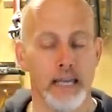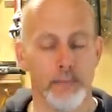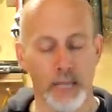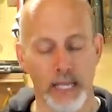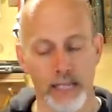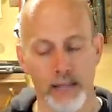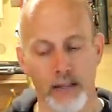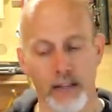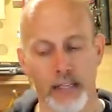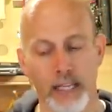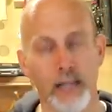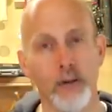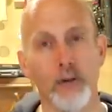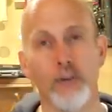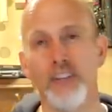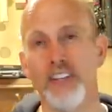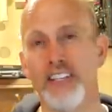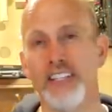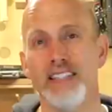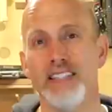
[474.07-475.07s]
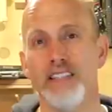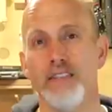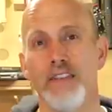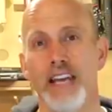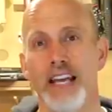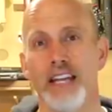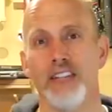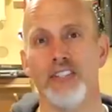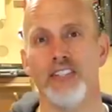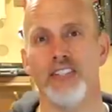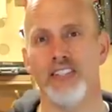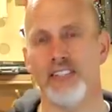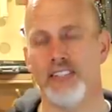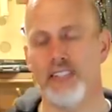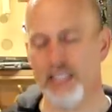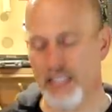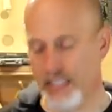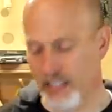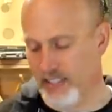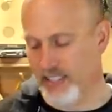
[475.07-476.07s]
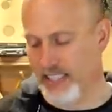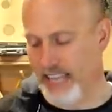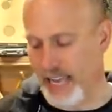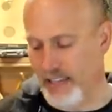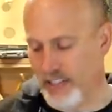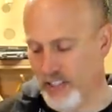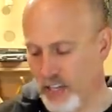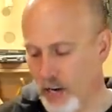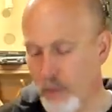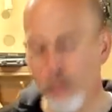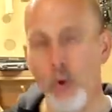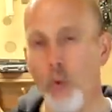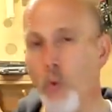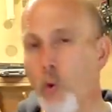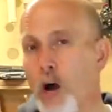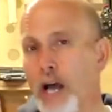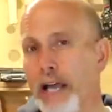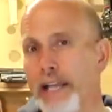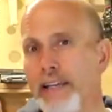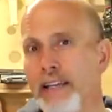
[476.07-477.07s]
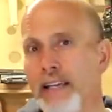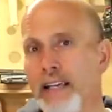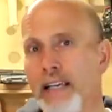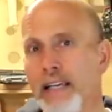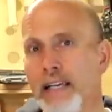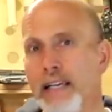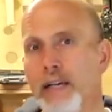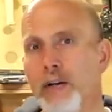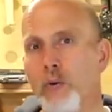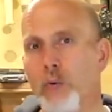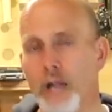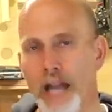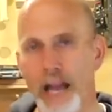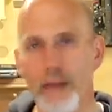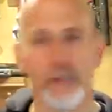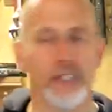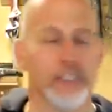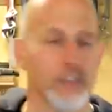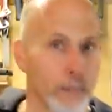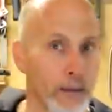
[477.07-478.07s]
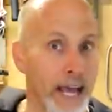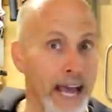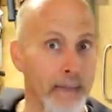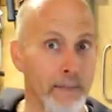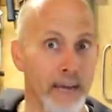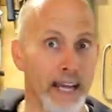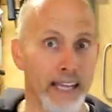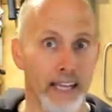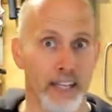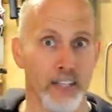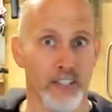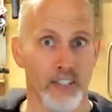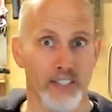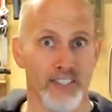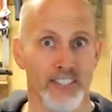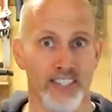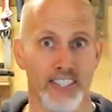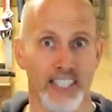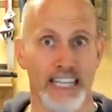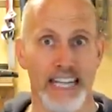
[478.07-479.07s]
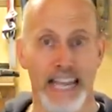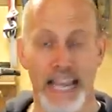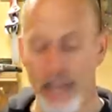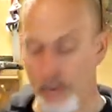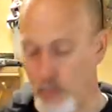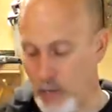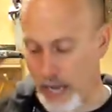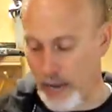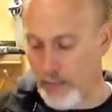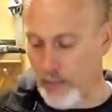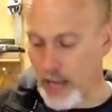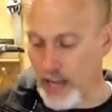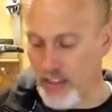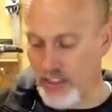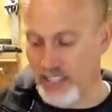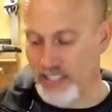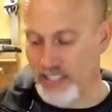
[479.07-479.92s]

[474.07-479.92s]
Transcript: But here are the disadvantages to, to sets. Number one, when I went to buy my onions today, when I bought